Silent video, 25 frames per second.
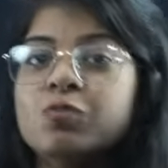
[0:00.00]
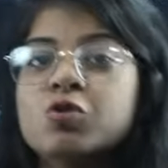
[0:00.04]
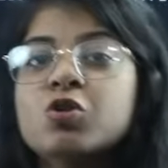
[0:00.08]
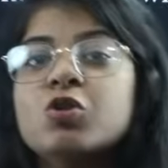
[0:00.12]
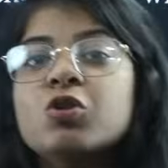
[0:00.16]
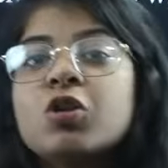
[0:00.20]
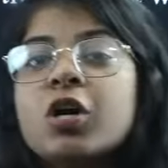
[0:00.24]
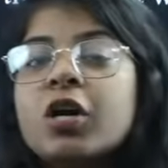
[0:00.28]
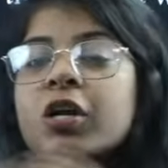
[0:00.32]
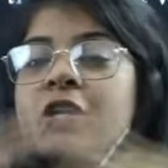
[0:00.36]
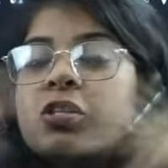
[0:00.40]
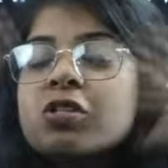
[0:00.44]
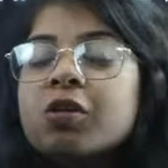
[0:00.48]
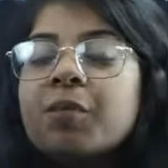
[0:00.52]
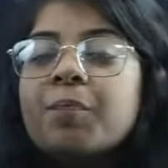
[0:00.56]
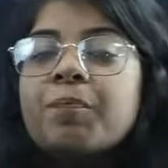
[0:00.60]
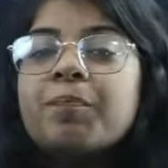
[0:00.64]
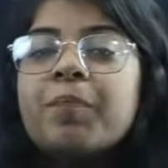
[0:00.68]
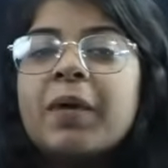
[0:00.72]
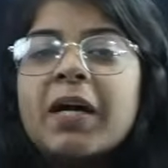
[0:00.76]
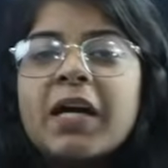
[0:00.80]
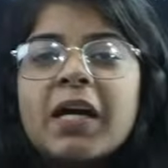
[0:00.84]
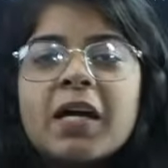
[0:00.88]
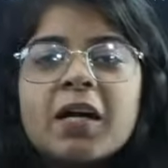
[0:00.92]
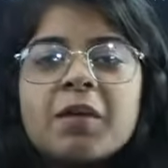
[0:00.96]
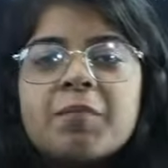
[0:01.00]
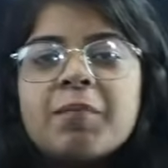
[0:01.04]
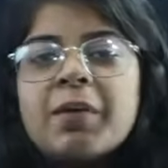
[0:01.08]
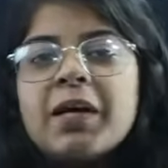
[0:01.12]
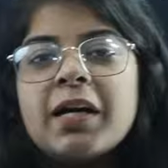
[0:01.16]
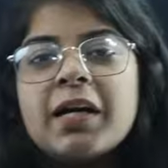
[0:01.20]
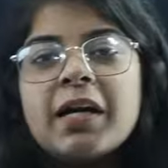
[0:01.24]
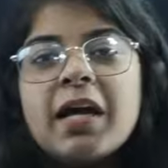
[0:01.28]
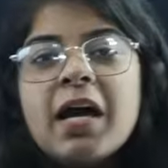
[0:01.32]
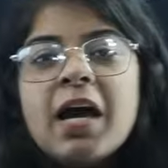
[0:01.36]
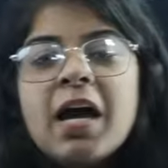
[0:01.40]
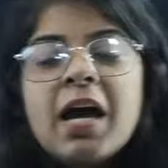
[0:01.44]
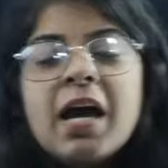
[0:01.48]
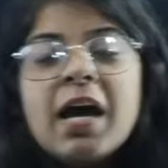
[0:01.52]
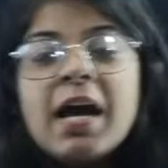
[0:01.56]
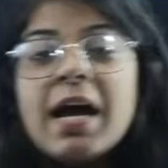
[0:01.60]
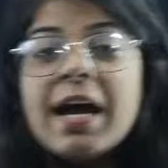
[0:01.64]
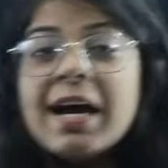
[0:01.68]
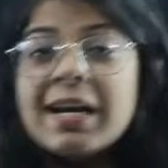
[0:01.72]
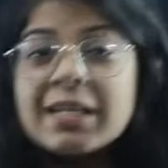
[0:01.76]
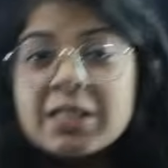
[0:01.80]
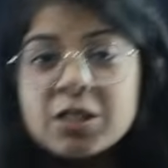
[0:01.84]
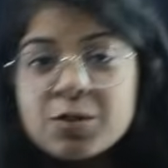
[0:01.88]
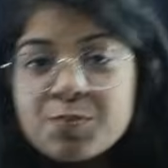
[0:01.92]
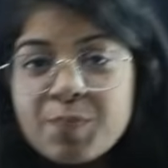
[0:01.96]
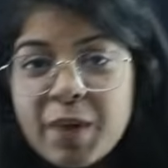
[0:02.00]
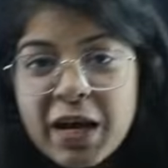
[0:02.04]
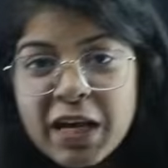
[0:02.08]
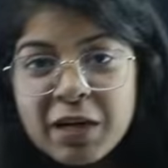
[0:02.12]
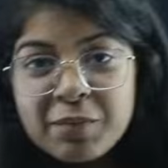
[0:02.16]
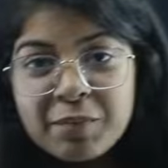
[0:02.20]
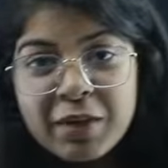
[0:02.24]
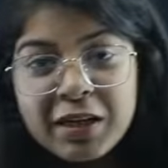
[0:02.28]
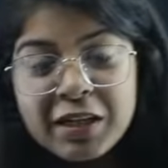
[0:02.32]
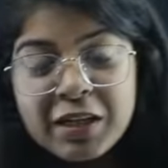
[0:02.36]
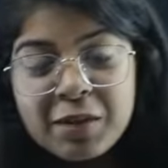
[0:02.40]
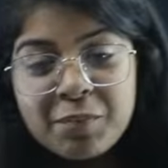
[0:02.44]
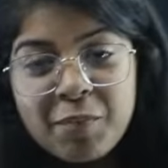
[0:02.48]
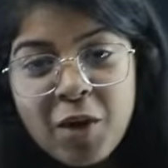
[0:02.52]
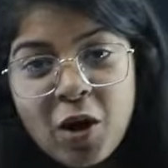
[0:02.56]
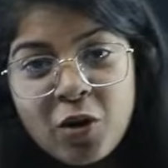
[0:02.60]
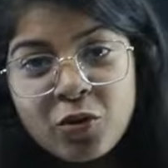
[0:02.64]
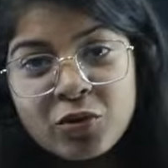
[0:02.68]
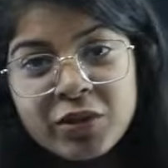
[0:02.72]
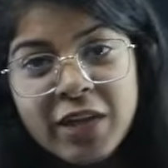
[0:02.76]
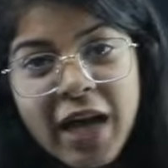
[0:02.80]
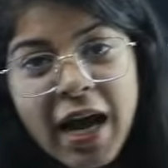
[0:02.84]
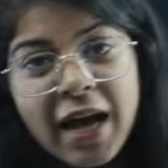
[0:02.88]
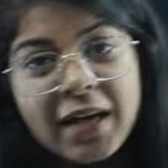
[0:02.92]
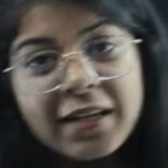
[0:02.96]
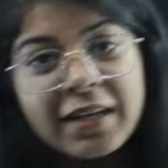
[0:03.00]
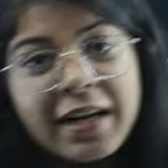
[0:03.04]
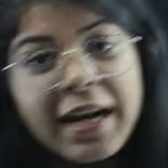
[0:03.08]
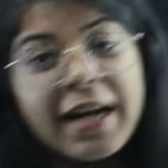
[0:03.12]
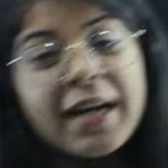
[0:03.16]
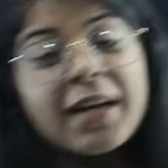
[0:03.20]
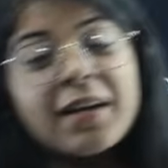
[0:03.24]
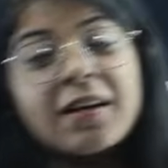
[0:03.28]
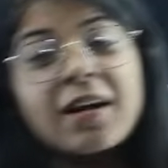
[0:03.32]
So, there is a big experiment about that, right?